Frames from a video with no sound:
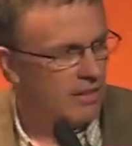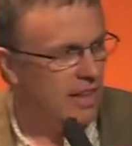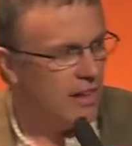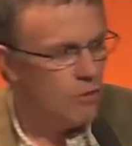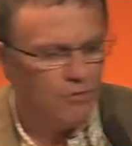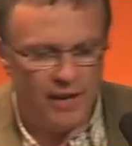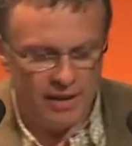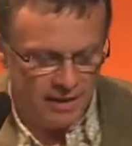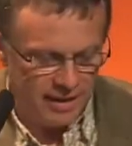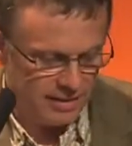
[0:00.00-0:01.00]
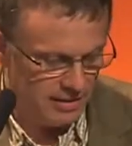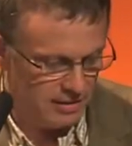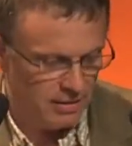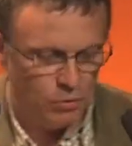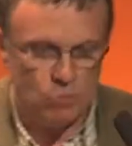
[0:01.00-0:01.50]
Thank you, Phil, and
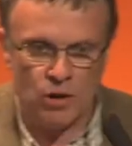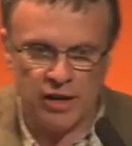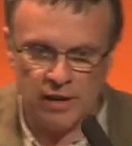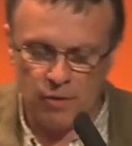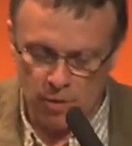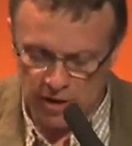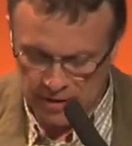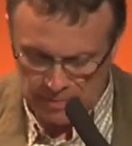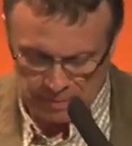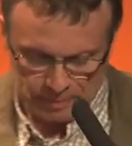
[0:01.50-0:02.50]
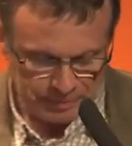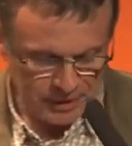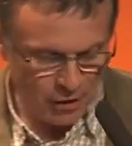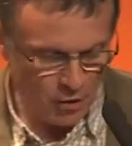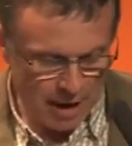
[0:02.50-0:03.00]
good morning, everybody.
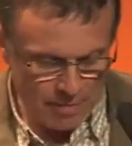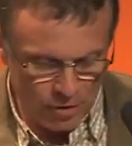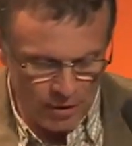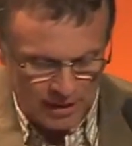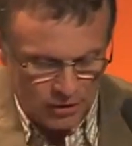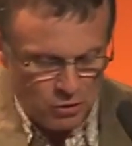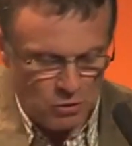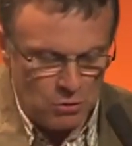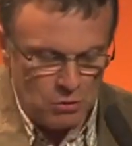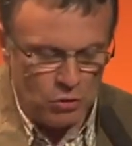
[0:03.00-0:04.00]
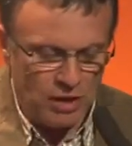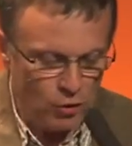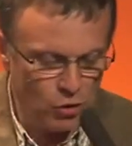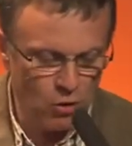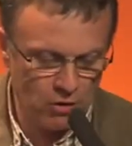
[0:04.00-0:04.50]
So I'm going to give
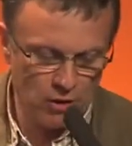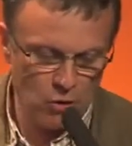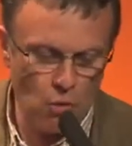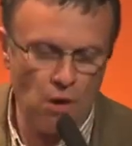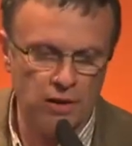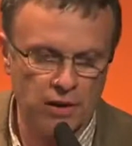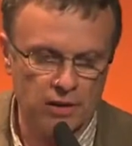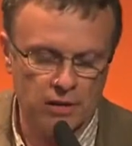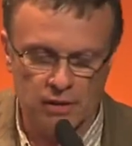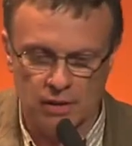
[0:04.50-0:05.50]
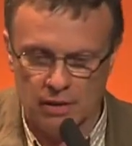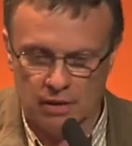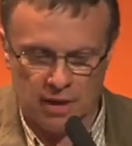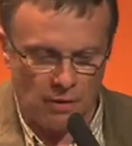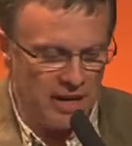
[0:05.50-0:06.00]
a talk on a work
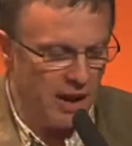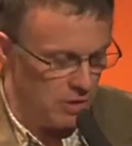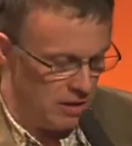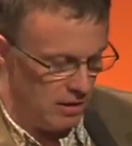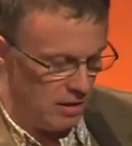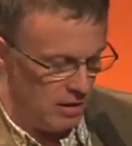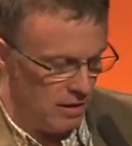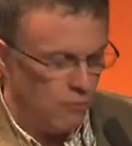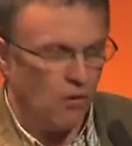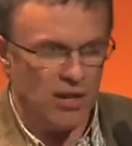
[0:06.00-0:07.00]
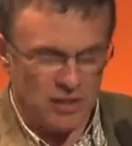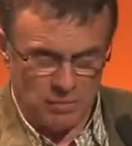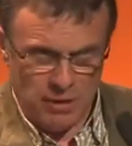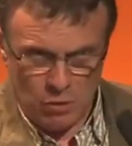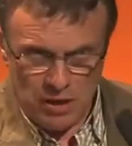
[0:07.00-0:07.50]
carried out in France
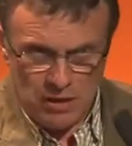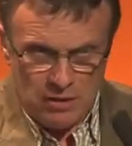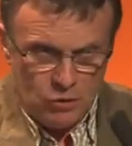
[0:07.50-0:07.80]
between